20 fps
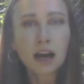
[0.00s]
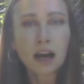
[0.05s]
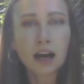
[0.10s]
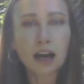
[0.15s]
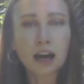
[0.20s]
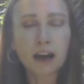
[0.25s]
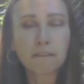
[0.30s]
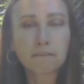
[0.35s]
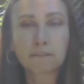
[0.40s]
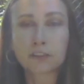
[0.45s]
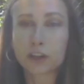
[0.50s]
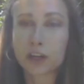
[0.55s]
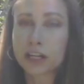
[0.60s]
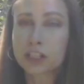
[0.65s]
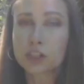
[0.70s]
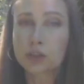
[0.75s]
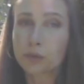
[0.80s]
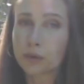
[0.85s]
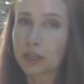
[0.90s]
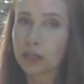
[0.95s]
Uh, for
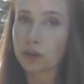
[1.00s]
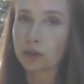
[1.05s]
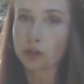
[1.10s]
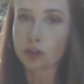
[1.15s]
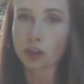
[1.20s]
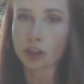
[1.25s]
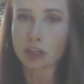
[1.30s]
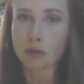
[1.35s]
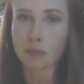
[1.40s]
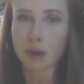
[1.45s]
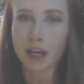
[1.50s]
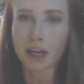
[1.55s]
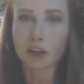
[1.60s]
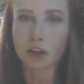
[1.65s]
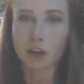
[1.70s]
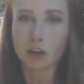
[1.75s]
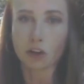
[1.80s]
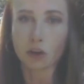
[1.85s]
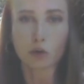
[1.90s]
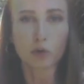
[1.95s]
us, we usually pick
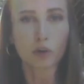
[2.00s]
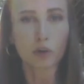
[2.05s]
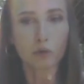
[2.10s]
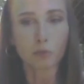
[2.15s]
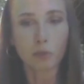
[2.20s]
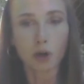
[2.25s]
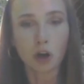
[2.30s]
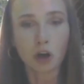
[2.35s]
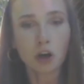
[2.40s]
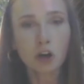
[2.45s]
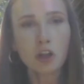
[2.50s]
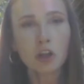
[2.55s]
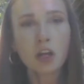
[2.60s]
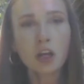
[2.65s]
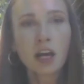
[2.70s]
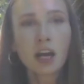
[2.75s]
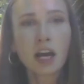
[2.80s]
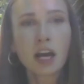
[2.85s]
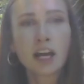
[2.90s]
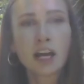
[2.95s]
a local mall,
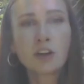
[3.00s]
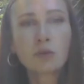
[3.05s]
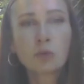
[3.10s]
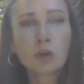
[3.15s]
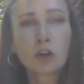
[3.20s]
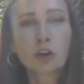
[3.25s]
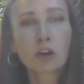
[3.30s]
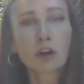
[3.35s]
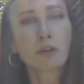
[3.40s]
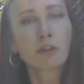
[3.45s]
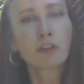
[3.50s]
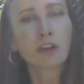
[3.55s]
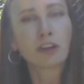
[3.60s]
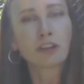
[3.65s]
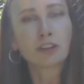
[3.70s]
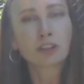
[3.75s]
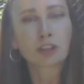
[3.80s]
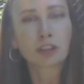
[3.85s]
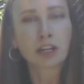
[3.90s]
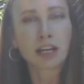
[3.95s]
and we'll go
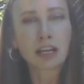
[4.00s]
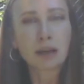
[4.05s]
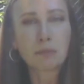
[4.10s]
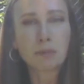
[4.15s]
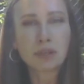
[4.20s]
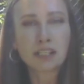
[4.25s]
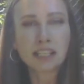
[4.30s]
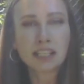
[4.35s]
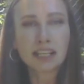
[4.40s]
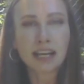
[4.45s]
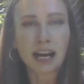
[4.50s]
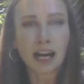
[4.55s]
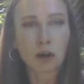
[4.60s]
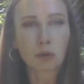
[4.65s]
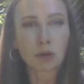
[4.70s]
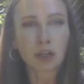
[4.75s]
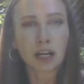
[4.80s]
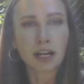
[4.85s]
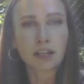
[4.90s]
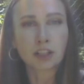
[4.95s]
there during a busy
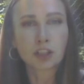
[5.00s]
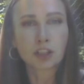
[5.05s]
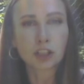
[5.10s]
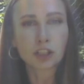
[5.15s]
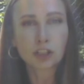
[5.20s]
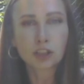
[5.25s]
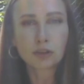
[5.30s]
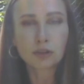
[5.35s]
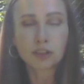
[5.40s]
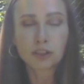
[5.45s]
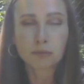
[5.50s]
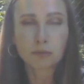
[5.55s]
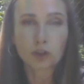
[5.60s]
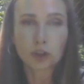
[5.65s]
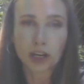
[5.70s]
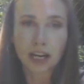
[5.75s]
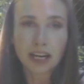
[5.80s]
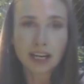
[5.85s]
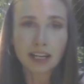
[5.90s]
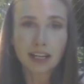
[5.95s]
hour and just do some
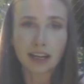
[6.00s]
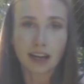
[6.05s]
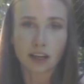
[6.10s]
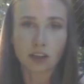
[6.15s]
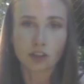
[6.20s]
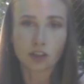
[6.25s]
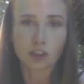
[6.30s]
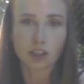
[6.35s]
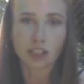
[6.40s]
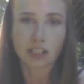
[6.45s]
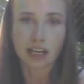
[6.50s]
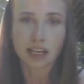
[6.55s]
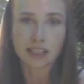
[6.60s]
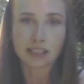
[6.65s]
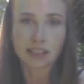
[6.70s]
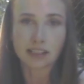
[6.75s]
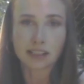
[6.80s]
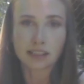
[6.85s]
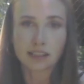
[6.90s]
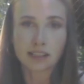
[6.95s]
training
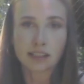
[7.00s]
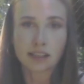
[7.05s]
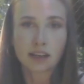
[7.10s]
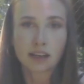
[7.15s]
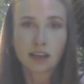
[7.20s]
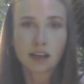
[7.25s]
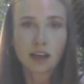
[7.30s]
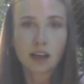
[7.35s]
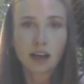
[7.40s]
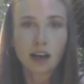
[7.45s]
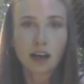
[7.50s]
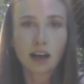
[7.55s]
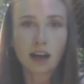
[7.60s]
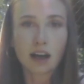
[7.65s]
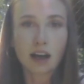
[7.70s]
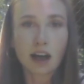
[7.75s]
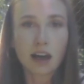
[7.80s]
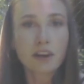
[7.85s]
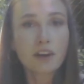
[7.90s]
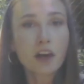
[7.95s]
exercises. Uh,
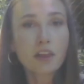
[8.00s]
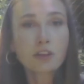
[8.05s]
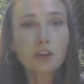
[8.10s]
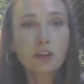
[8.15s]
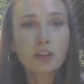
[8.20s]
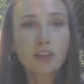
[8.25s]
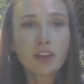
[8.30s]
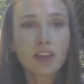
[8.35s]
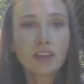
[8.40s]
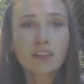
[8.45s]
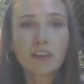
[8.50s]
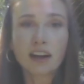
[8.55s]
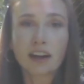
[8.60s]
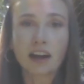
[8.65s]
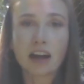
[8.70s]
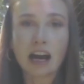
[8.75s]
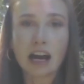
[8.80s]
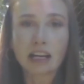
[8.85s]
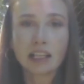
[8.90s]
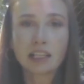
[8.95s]
another thing that
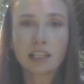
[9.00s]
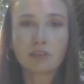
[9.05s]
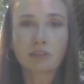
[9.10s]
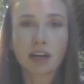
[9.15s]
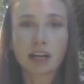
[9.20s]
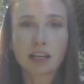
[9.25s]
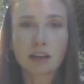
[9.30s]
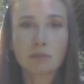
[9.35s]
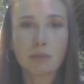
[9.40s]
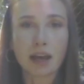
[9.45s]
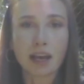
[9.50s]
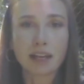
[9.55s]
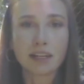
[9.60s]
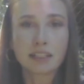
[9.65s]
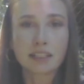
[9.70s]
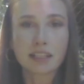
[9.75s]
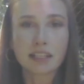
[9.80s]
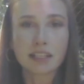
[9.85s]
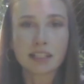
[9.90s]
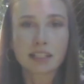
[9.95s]
I highly
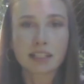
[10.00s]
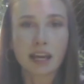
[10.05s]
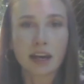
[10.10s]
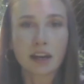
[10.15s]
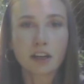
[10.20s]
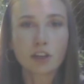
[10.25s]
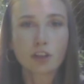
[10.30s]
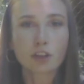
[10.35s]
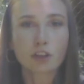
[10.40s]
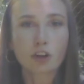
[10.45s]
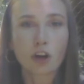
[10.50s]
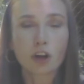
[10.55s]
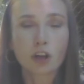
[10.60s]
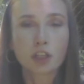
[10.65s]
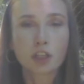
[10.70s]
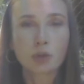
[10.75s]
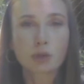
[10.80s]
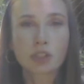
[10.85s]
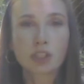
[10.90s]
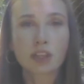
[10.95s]
recommend is getting your dog
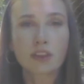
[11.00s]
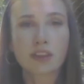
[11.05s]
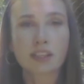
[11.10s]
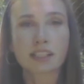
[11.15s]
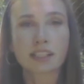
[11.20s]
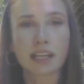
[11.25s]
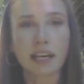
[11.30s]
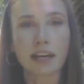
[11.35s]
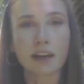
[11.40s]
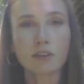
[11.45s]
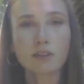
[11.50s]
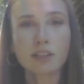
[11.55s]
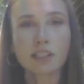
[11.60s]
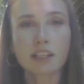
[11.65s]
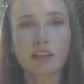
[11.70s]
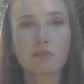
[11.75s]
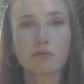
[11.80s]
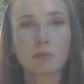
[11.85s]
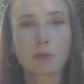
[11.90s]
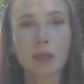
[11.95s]
used to the sounds
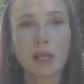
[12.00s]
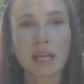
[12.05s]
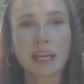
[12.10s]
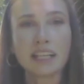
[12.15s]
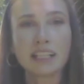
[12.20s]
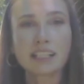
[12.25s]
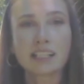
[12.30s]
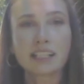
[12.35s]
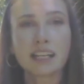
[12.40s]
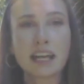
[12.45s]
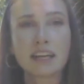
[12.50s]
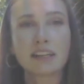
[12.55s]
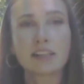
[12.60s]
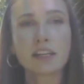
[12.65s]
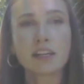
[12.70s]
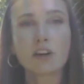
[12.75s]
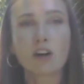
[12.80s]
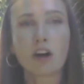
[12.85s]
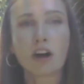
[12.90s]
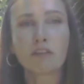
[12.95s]
of planes
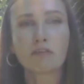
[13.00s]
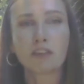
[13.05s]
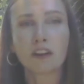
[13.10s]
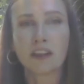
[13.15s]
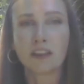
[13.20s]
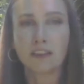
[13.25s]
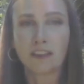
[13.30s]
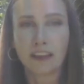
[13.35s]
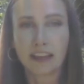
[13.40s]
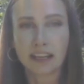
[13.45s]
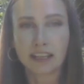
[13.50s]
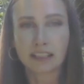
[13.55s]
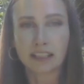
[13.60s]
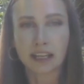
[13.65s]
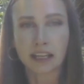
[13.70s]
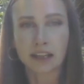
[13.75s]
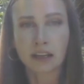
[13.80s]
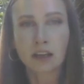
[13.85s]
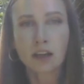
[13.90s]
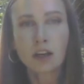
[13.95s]
taking off and
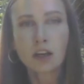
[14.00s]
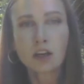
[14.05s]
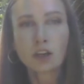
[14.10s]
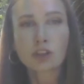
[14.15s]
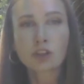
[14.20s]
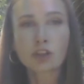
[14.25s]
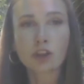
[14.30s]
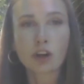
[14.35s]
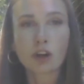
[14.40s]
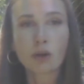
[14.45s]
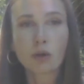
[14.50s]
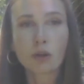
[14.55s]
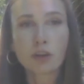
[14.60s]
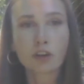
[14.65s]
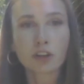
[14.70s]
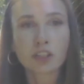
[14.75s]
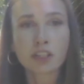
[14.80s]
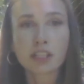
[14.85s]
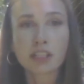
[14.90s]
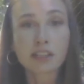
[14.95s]
landing. So
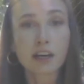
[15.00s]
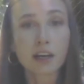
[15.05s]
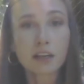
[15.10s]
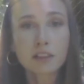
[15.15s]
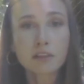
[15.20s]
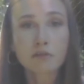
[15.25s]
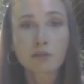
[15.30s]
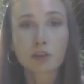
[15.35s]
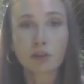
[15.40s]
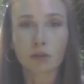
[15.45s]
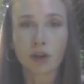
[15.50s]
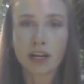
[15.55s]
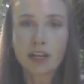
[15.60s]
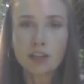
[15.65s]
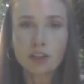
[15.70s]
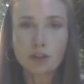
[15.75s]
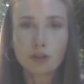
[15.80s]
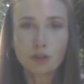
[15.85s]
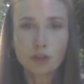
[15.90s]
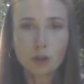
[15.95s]
there's a ton of great
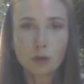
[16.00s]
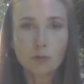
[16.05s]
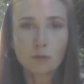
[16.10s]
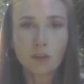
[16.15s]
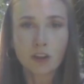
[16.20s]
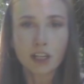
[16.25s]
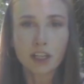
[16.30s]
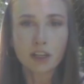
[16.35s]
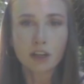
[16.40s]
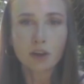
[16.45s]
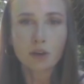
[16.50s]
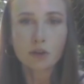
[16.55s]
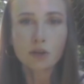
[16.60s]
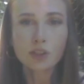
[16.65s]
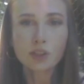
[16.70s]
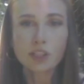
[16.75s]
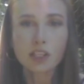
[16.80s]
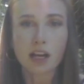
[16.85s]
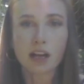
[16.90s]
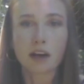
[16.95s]
YouTube
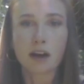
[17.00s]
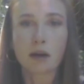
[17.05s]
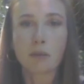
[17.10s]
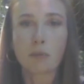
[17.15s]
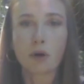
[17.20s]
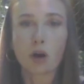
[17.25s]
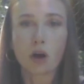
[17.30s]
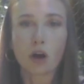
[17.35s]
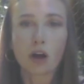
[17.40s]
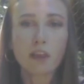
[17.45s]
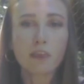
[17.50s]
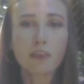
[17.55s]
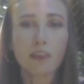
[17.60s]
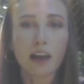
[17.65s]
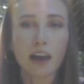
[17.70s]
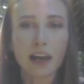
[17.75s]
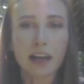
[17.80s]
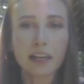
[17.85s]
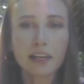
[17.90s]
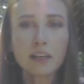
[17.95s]
videos um,
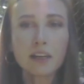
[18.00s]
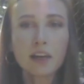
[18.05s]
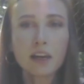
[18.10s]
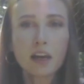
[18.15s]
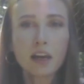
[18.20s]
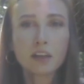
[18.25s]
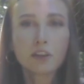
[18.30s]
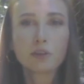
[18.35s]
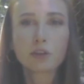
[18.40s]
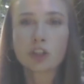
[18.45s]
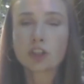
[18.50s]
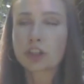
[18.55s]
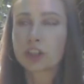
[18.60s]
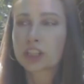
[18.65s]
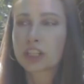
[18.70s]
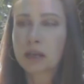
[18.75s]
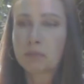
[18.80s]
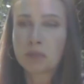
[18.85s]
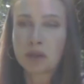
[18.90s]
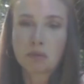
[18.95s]
online. You can just
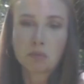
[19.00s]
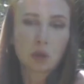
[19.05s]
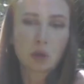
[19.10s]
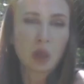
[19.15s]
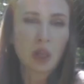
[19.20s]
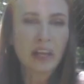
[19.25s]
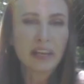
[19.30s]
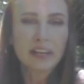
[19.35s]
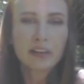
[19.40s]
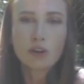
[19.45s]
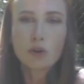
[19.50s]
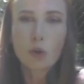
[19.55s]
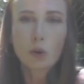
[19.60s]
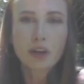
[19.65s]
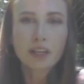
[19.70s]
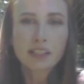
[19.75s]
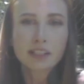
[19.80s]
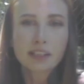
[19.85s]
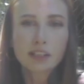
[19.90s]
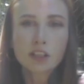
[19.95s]
type in plane
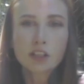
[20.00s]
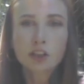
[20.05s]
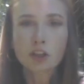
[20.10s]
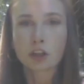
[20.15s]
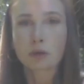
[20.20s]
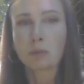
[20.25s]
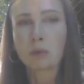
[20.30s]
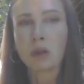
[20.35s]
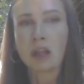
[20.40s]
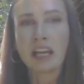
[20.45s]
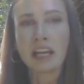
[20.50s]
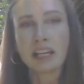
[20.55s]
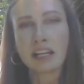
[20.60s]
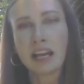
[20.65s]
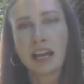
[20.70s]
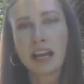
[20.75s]
noises or plane